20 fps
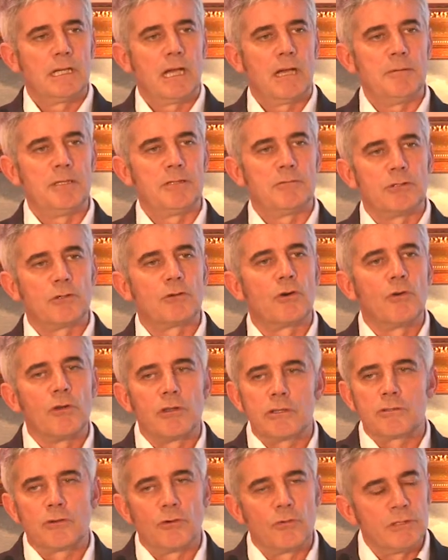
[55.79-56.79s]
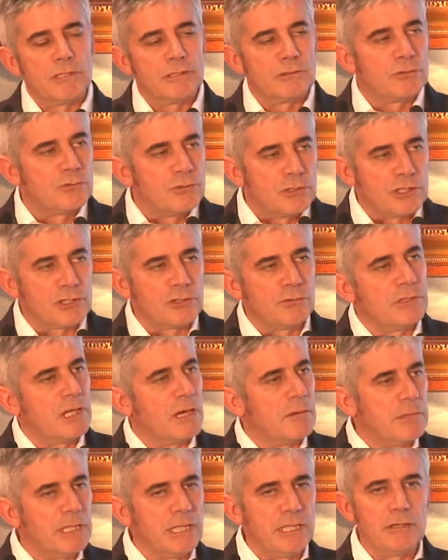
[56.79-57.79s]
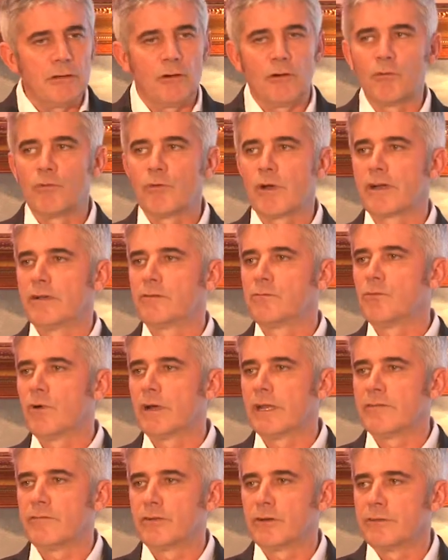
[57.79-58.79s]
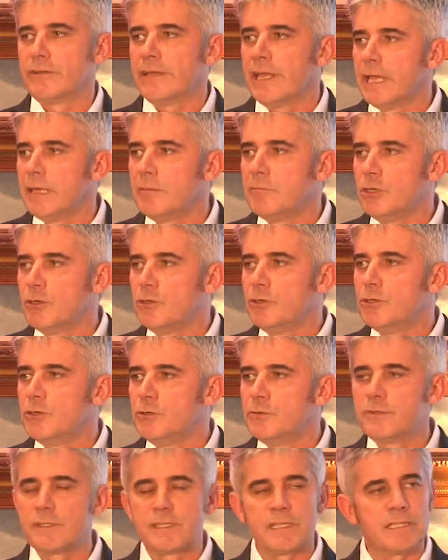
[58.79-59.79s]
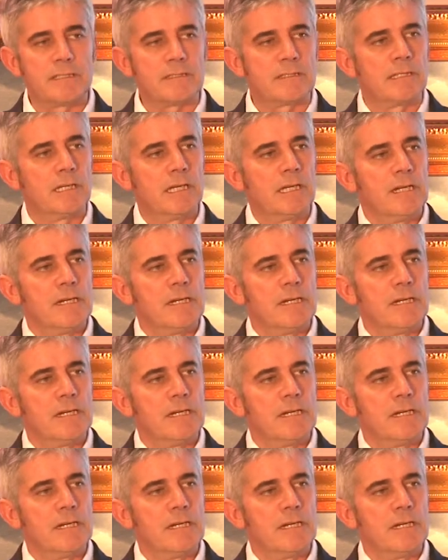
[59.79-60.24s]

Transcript: I mean, you call, call it tsunami or whatever name you use it.